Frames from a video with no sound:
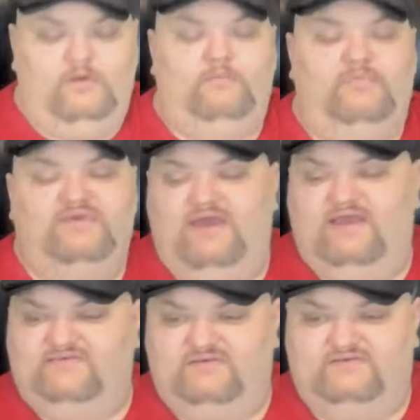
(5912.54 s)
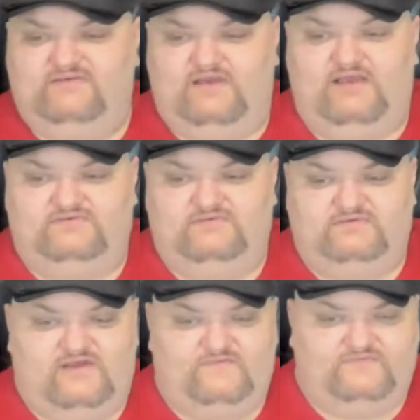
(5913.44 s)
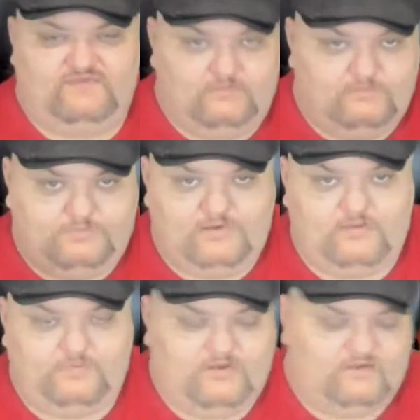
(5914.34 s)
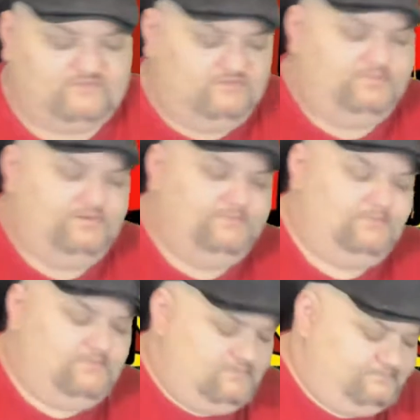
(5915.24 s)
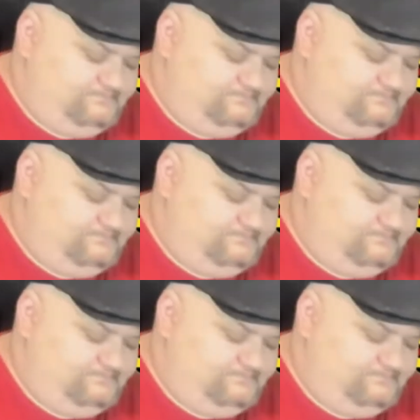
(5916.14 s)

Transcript: But yeah, I still conversate with Paul. Paul's good people, man.